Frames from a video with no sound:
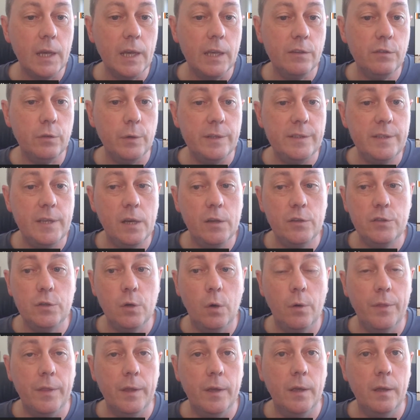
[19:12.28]
So it tells you
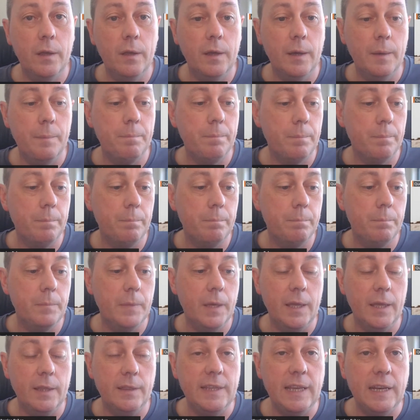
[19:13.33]
all the
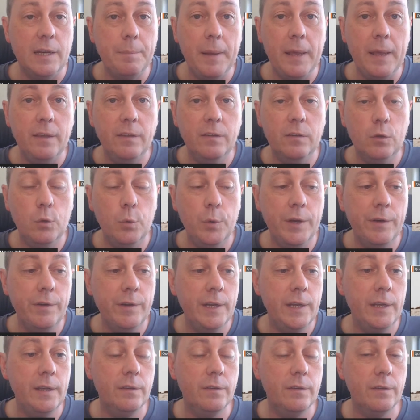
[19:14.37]
database
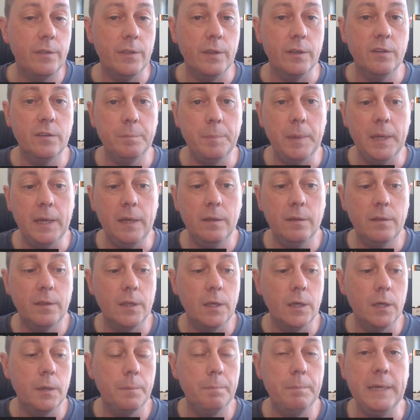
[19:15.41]
queries, the speed,
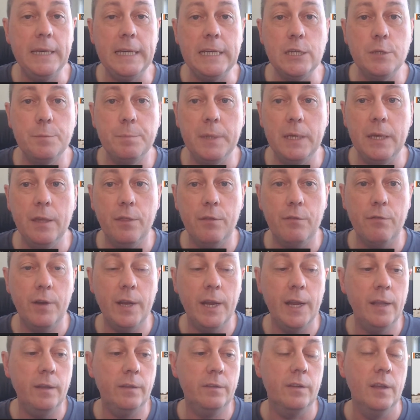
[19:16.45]
the PHP
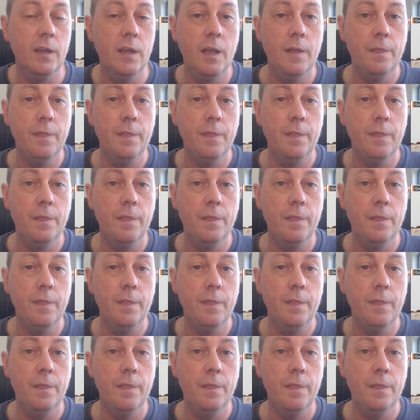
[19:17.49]
threads,